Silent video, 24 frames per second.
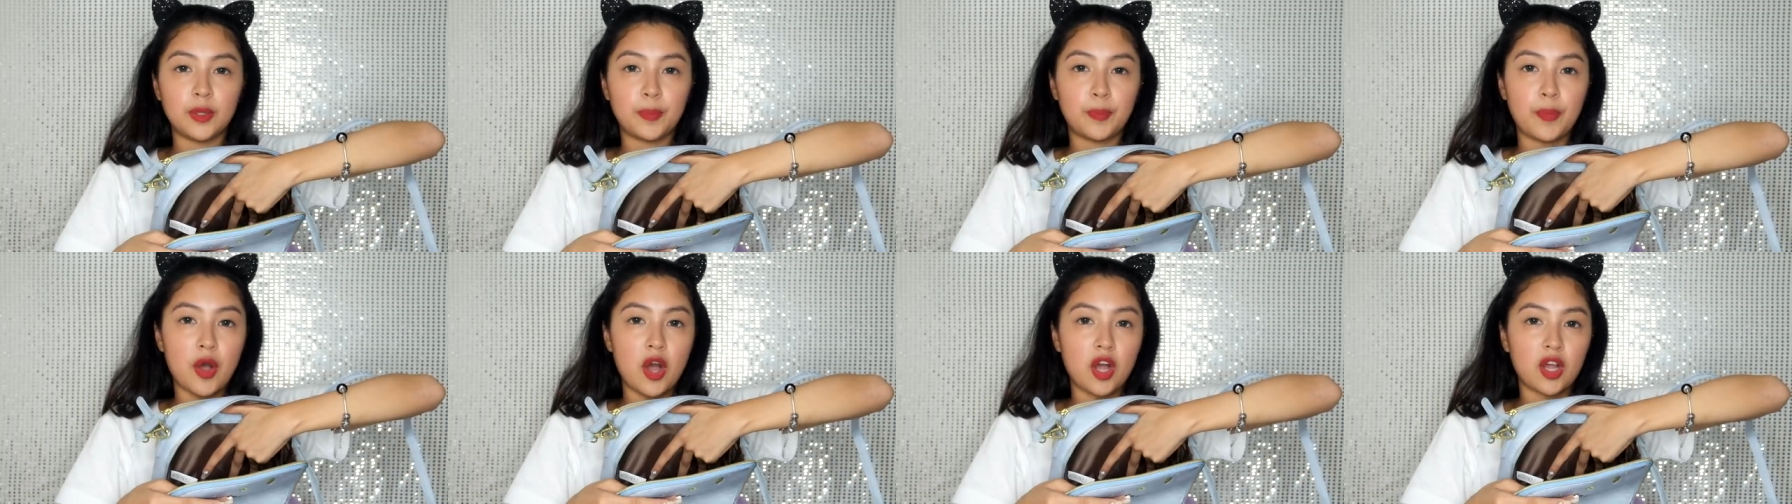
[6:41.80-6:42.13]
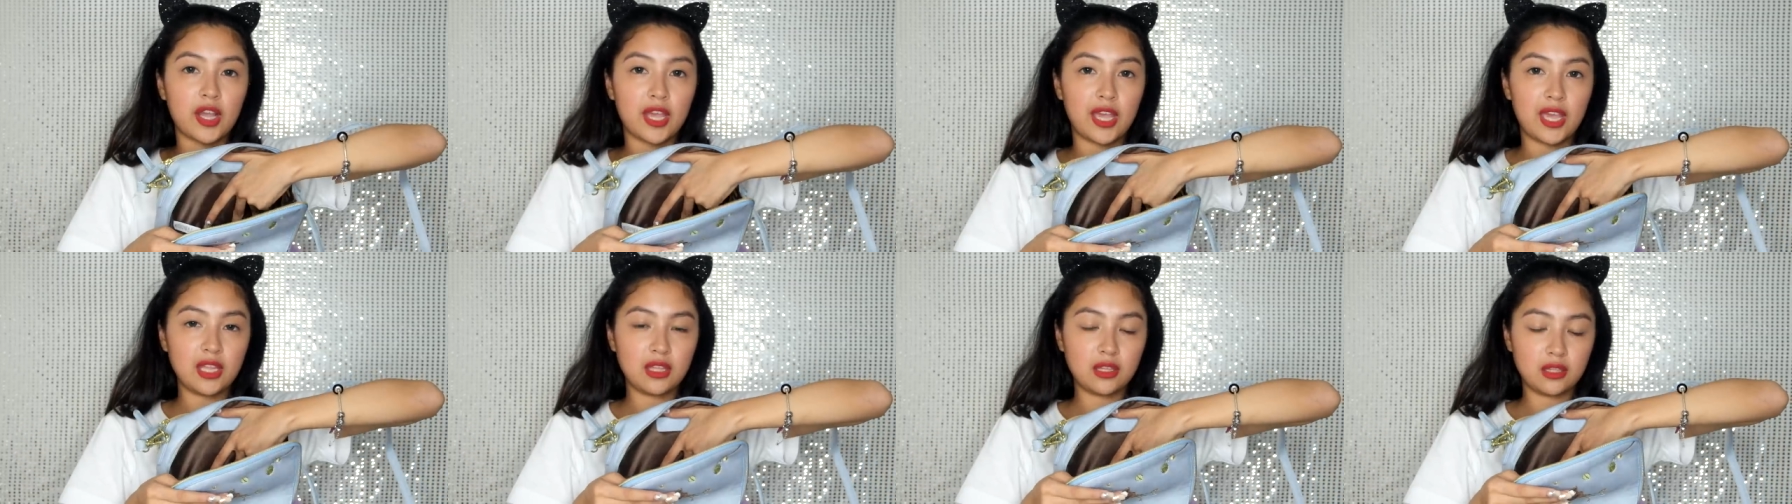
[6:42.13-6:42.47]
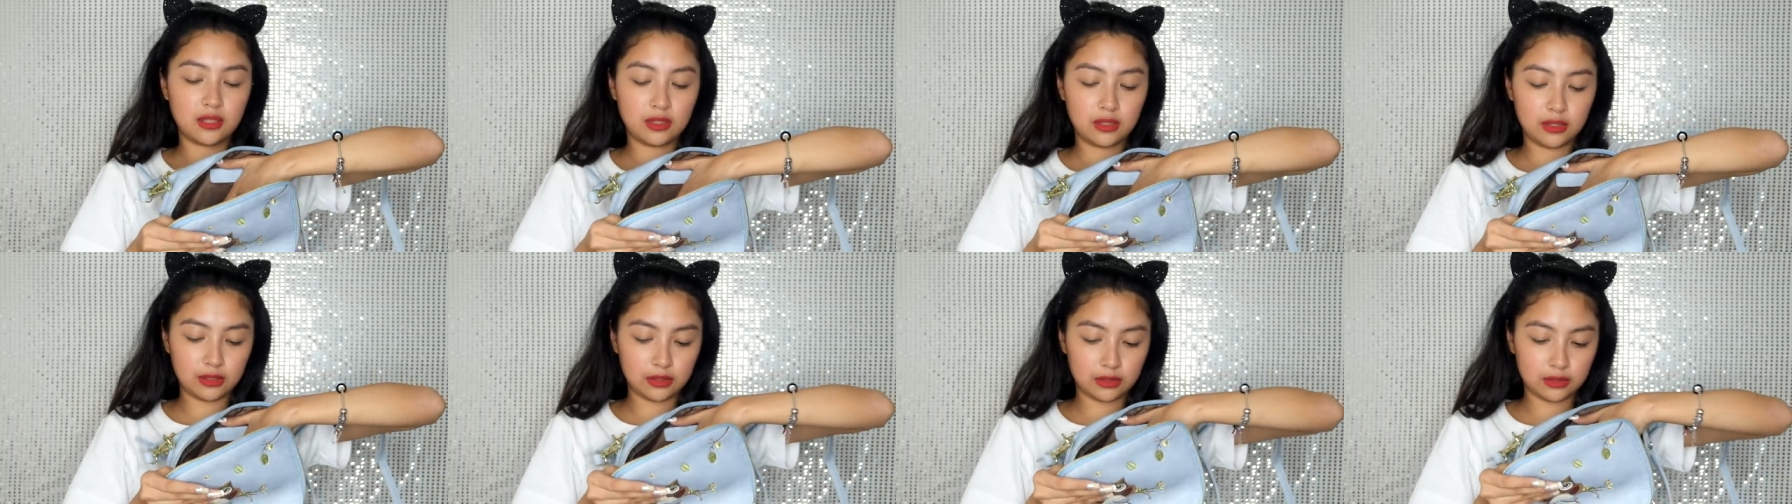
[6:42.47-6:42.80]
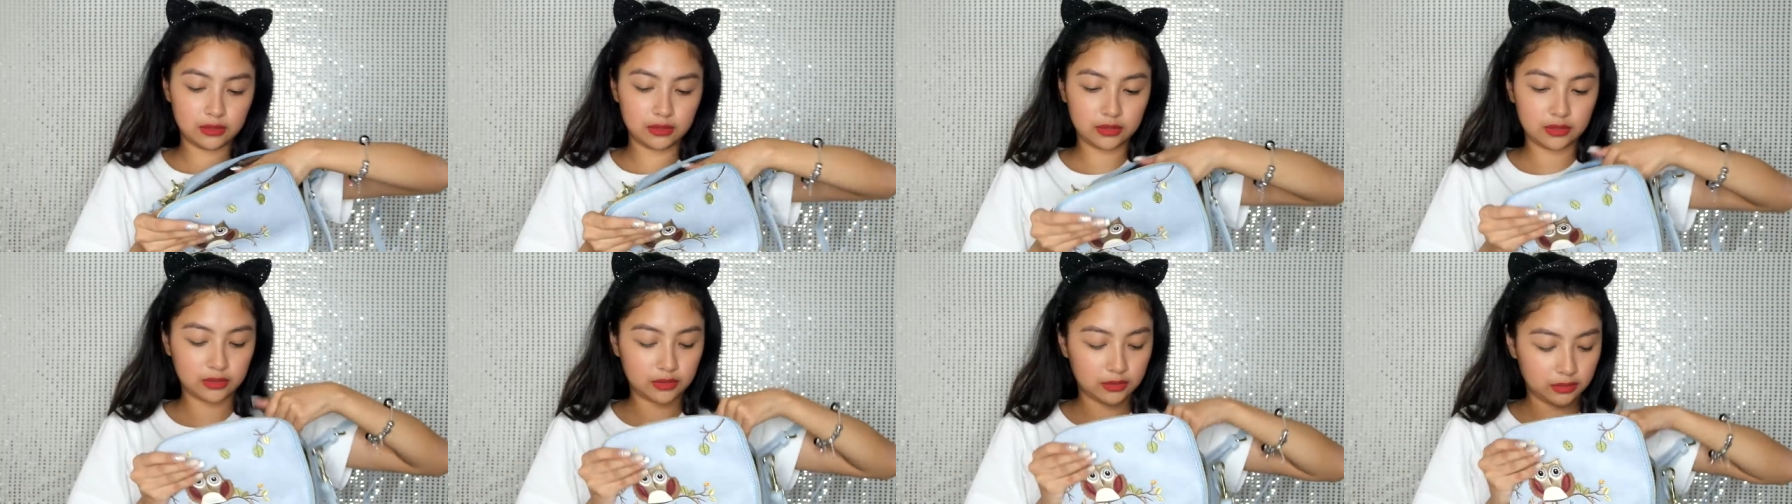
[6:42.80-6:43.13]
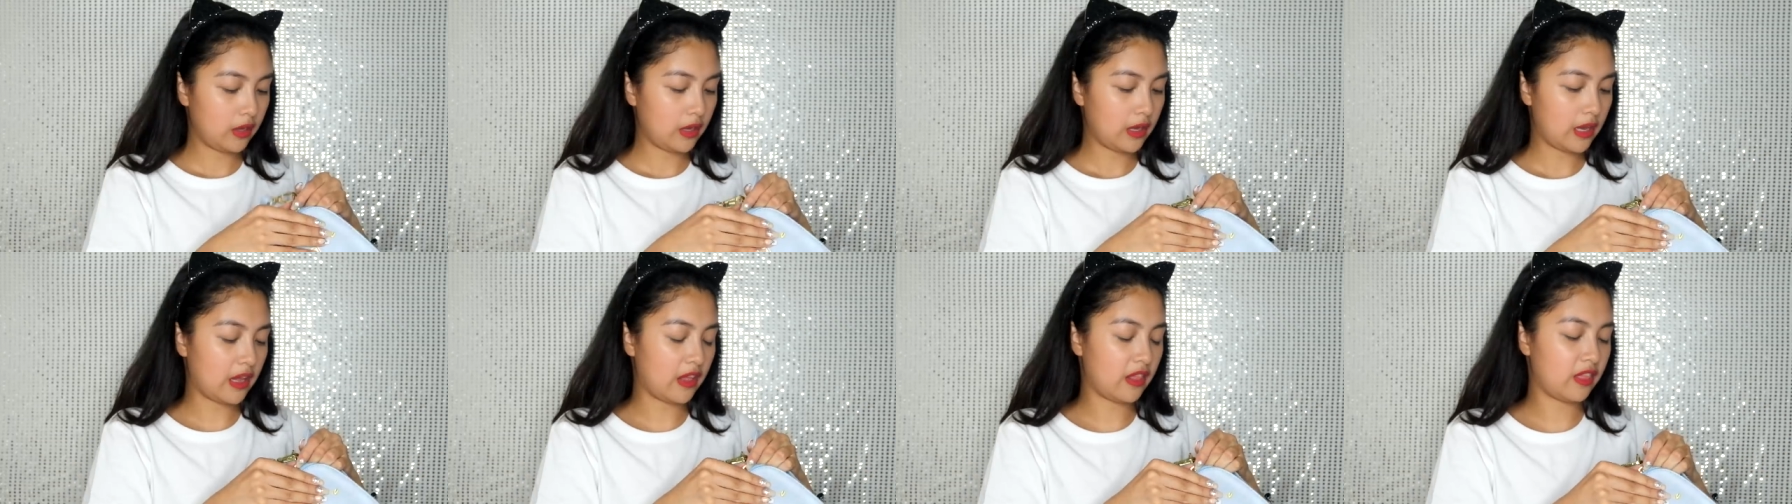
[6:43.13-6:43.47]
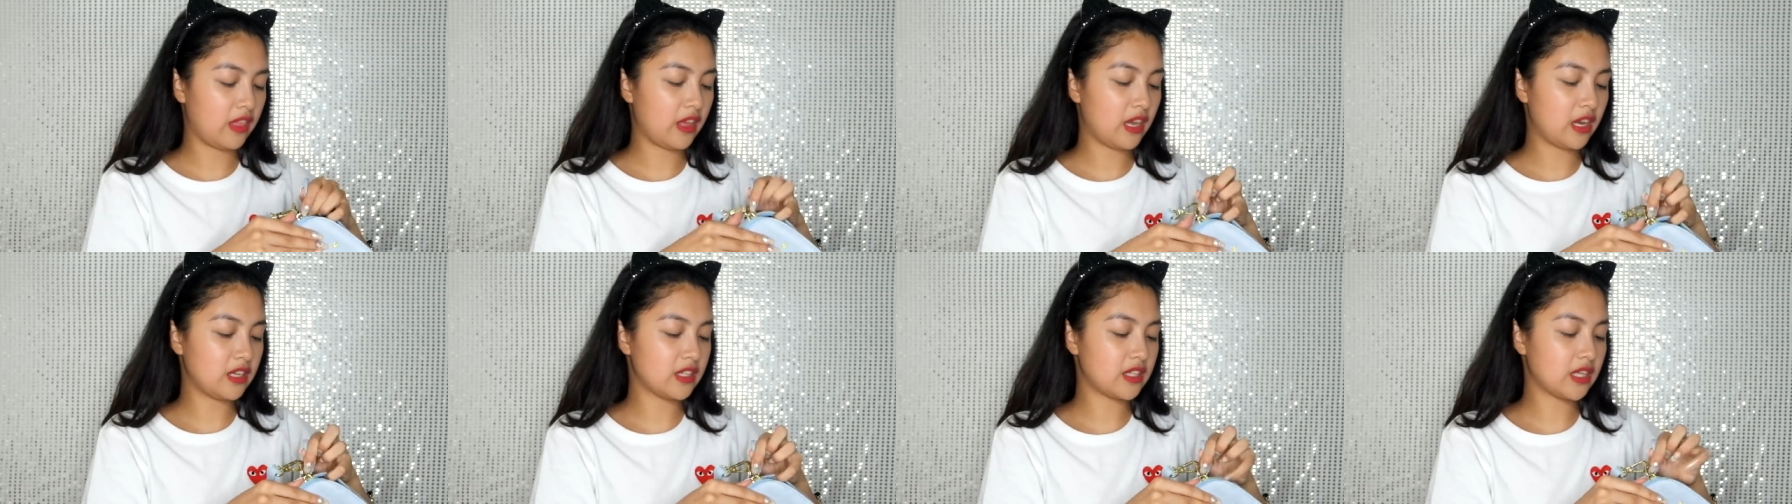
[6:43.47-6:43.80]
na pocket.
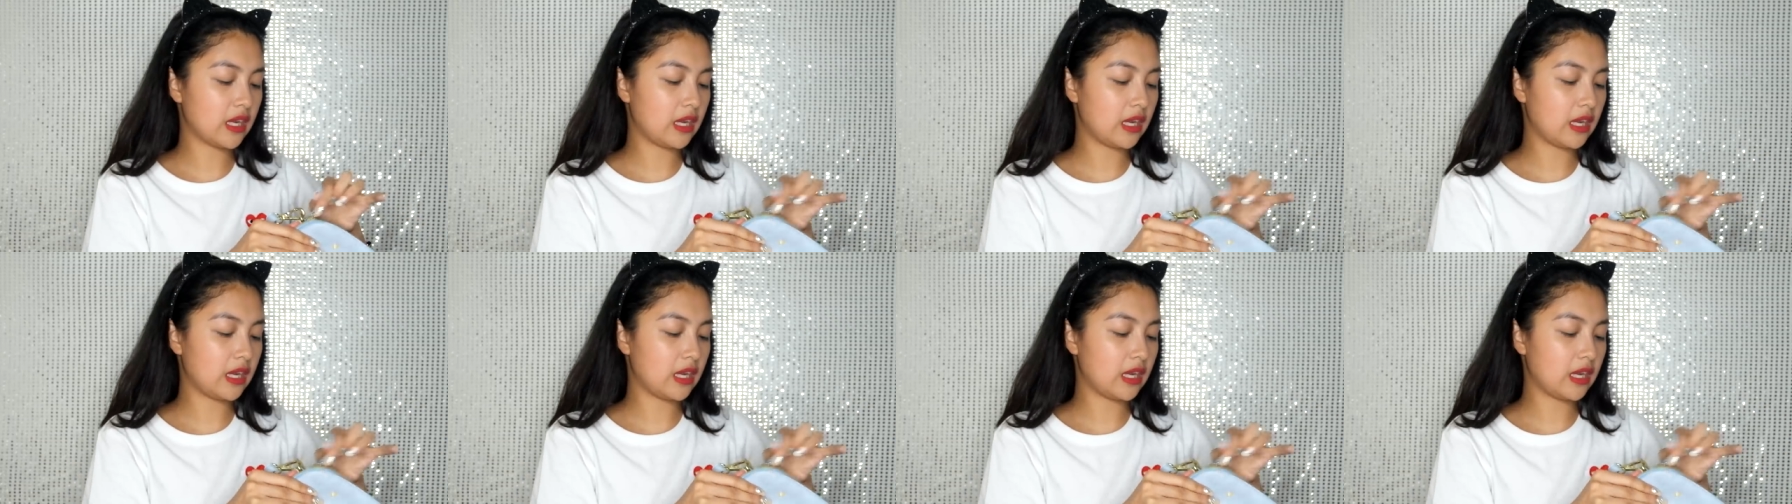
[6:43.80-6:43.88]
And then